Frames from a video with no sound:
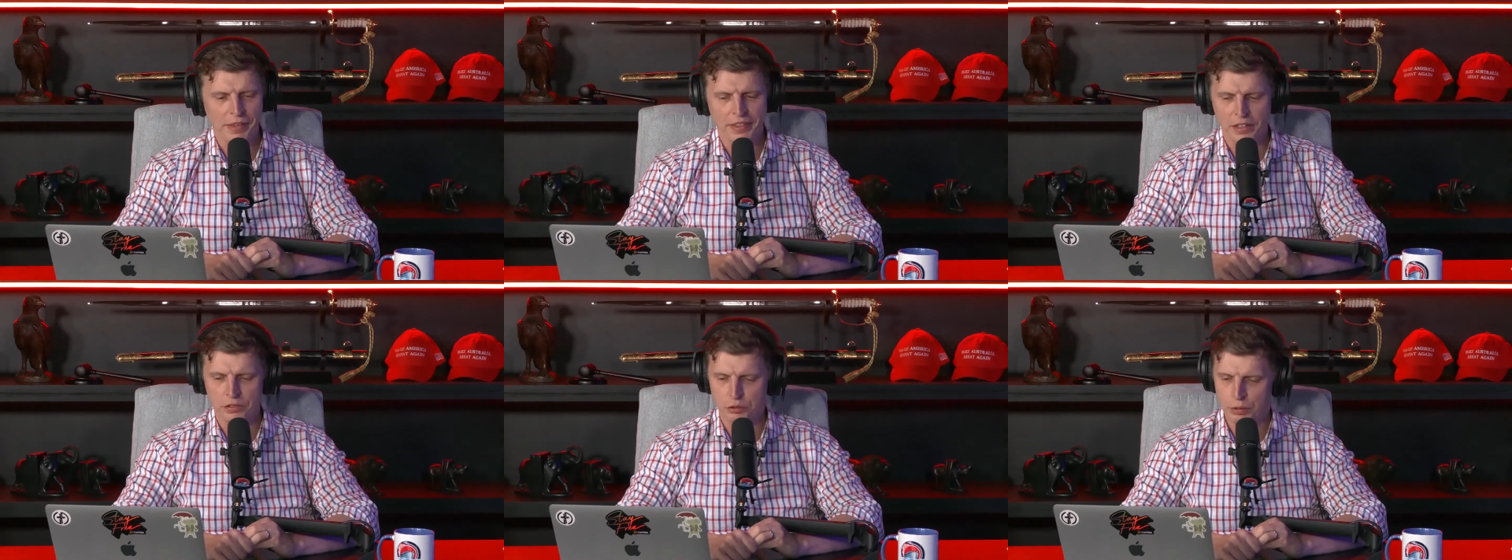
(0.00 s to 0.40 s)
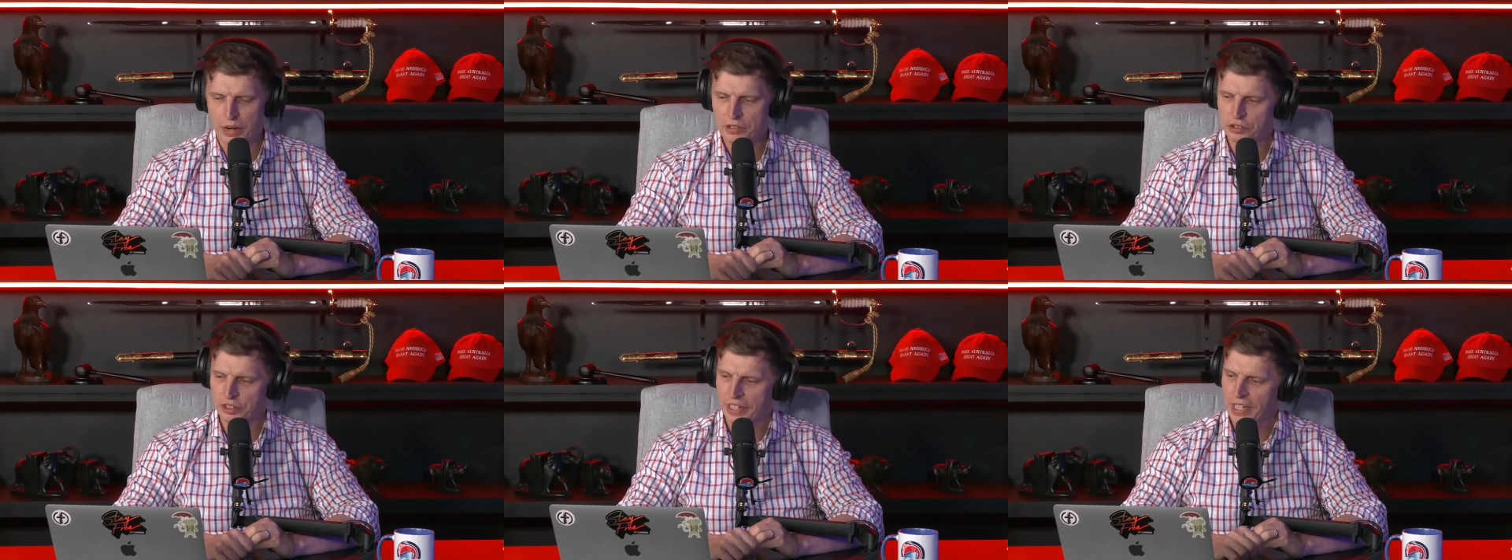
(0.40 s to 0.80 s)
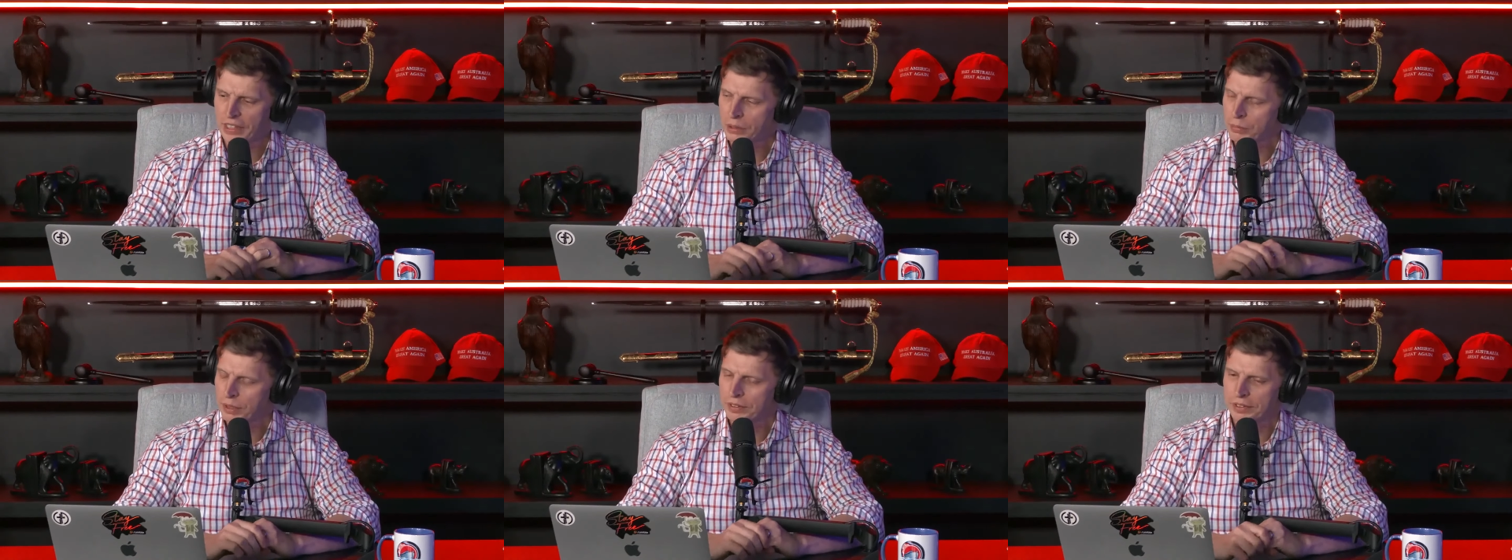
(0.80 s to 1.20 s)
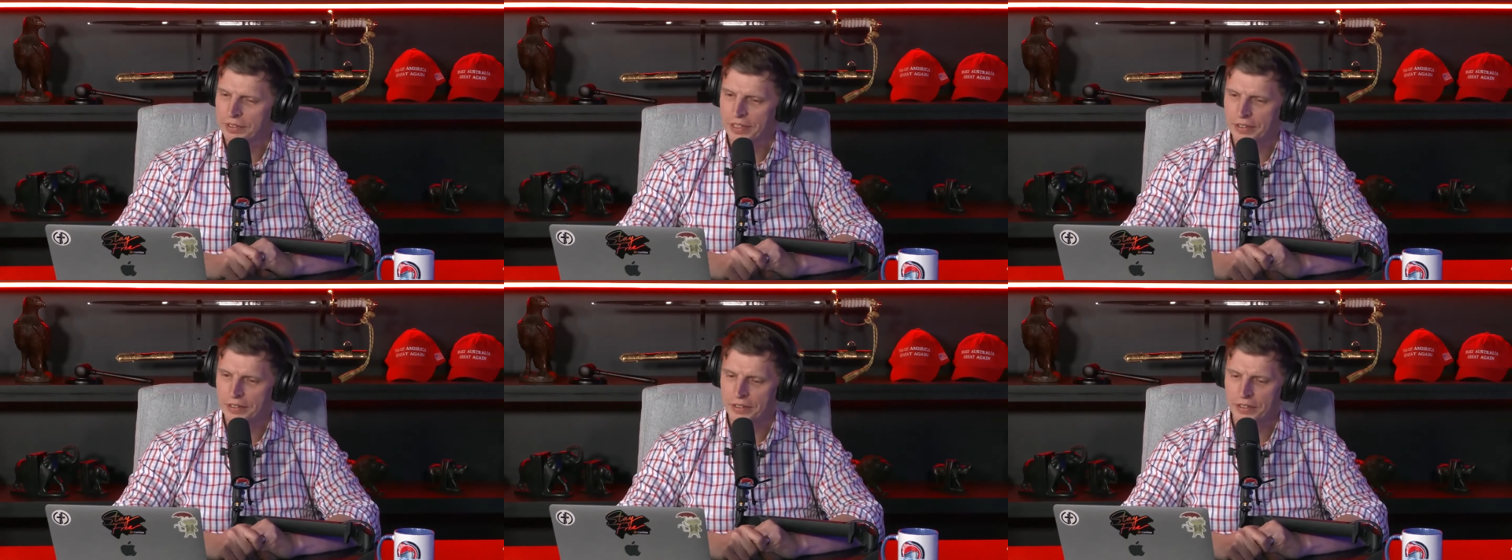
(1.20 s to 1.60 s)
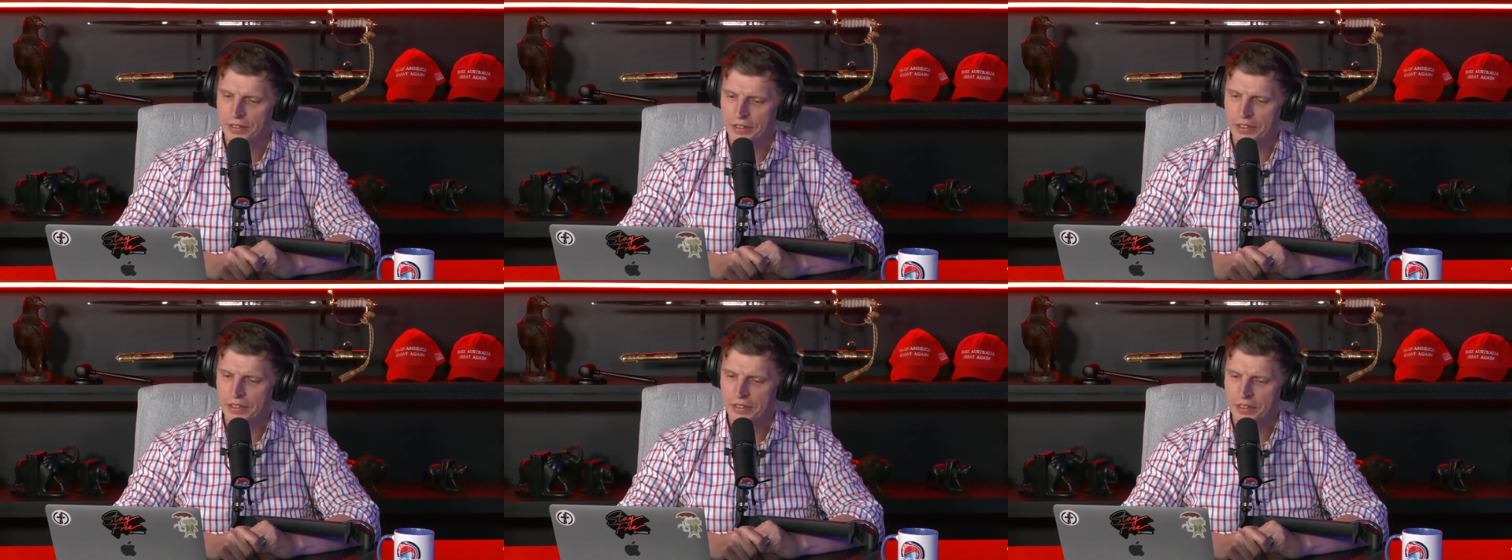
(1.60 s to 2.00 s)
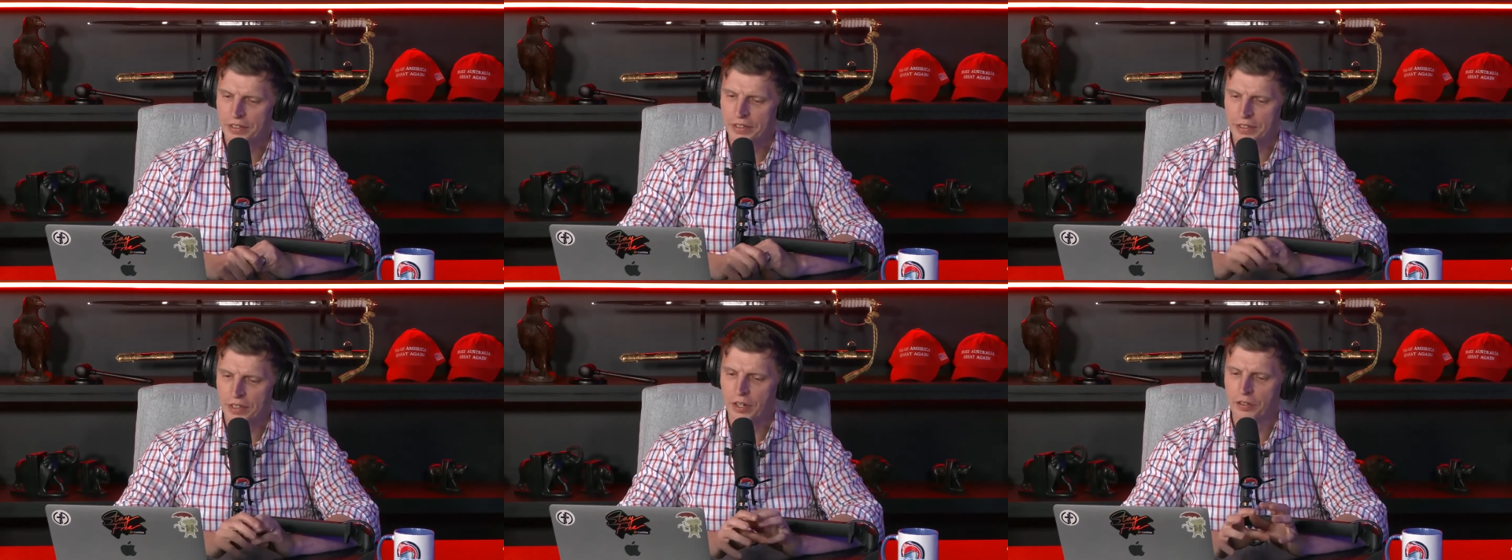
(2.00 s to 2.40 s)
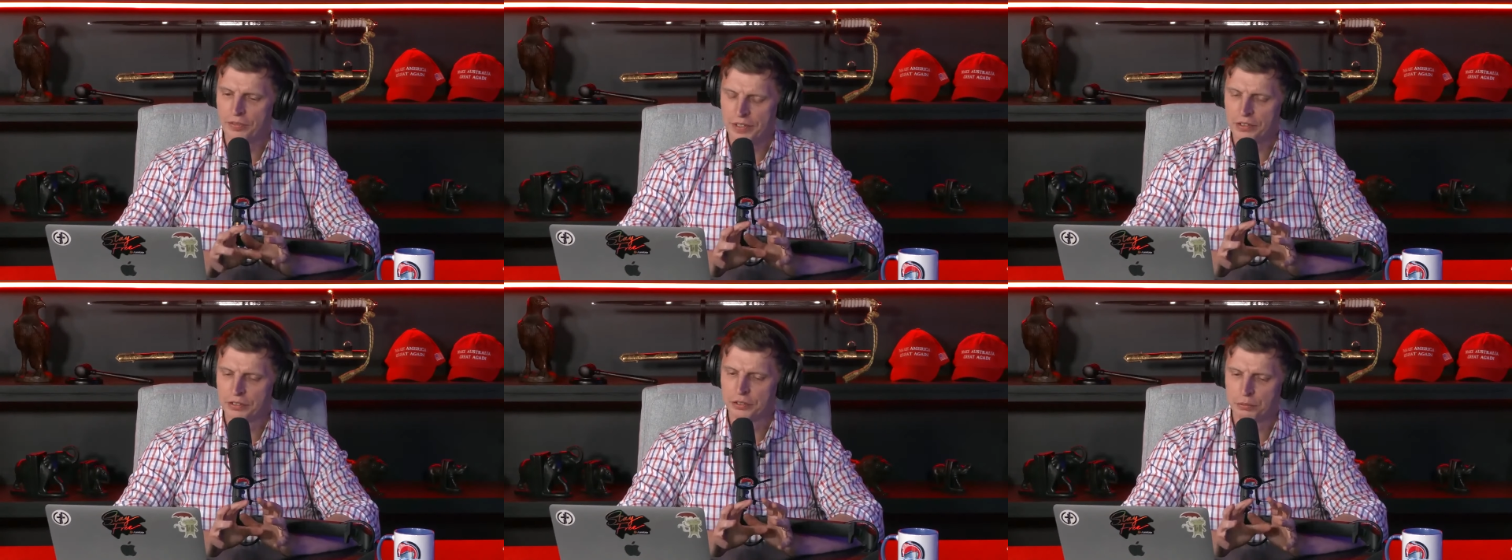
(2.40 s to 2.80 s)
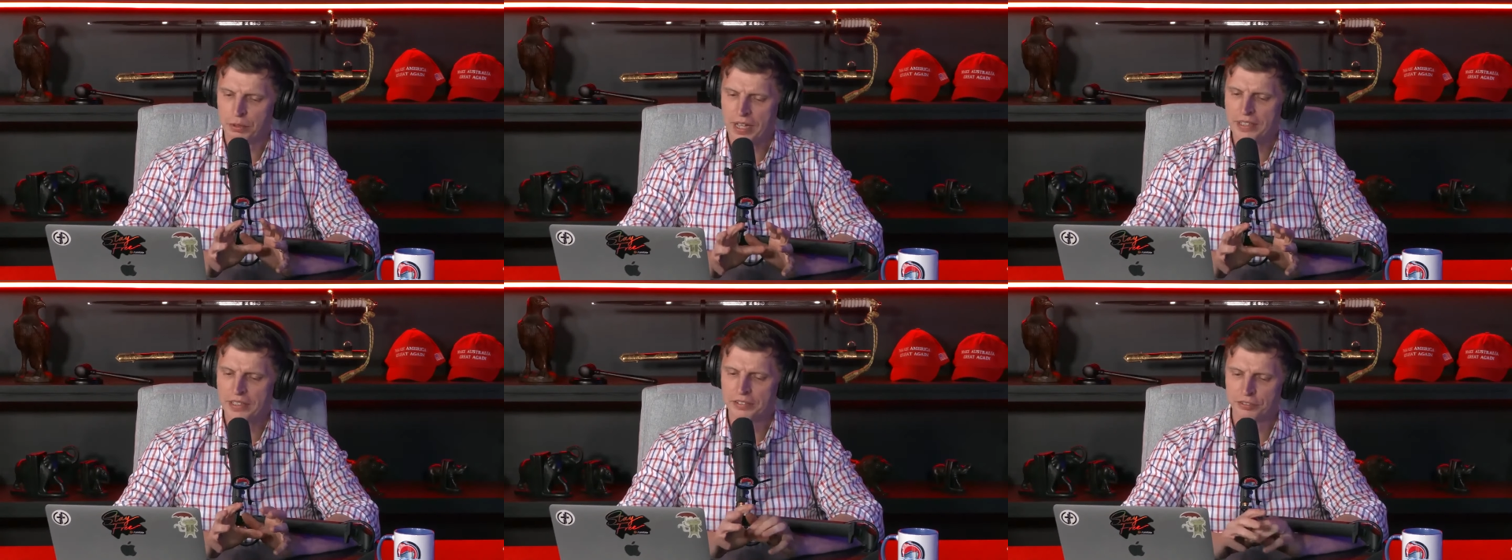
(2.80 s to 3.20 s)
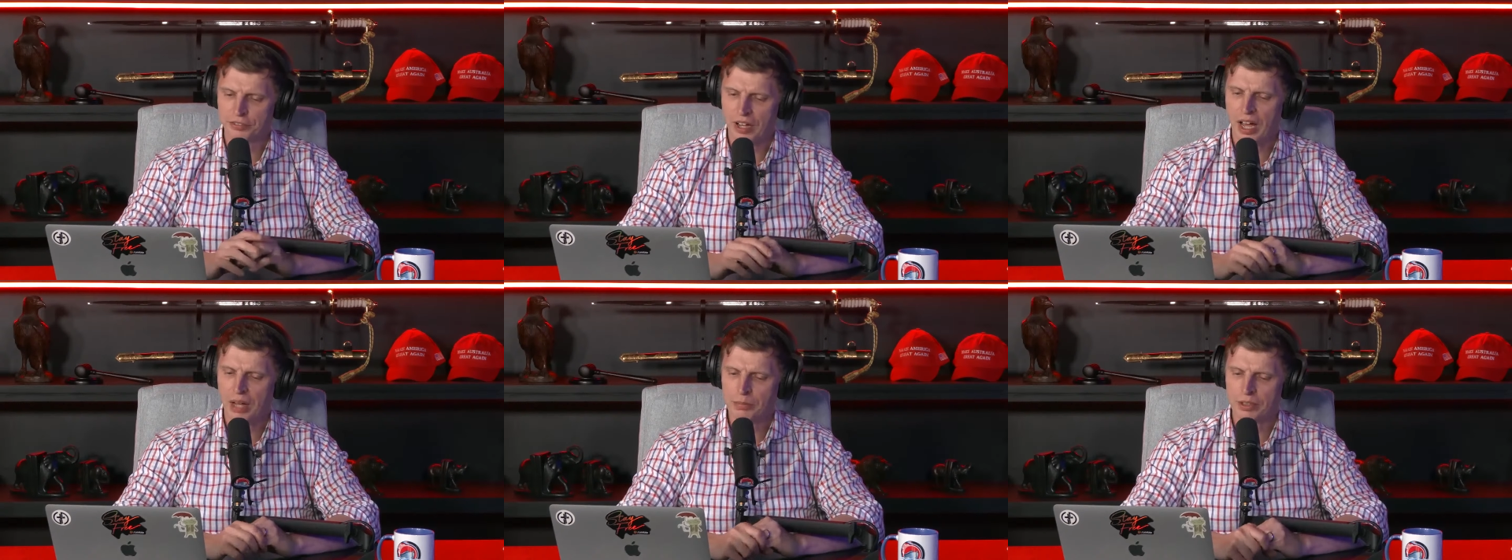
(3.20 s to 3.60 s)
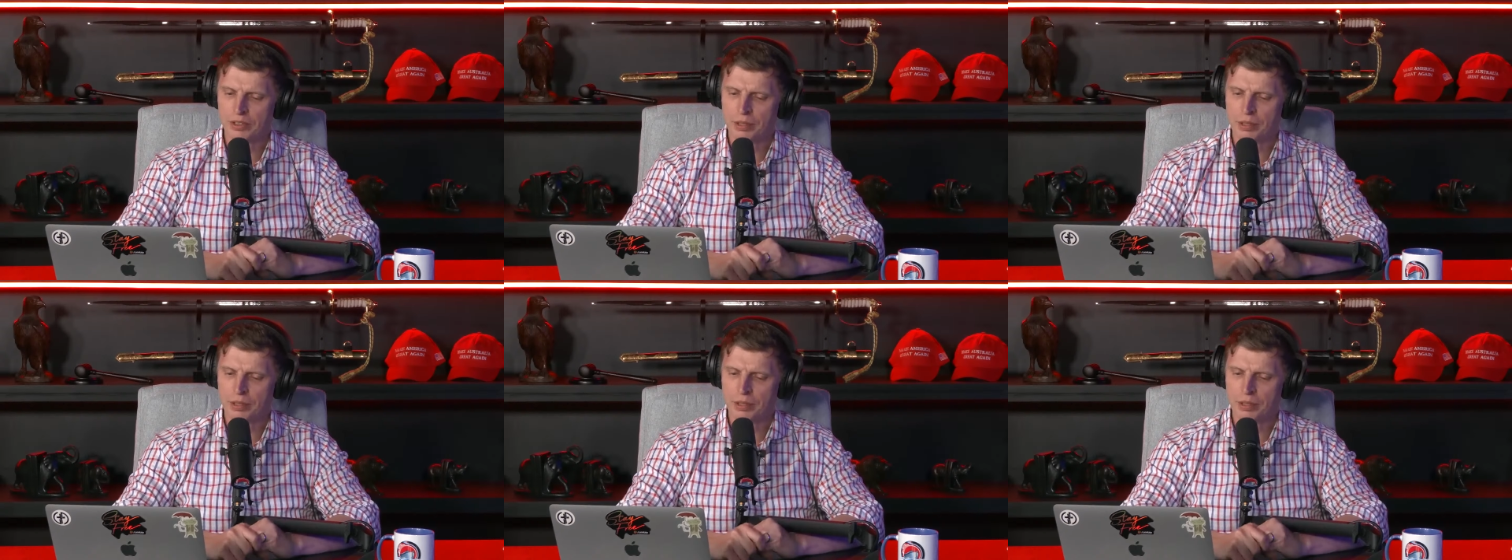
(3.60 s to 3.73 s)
that tragic element of the Australian farmer.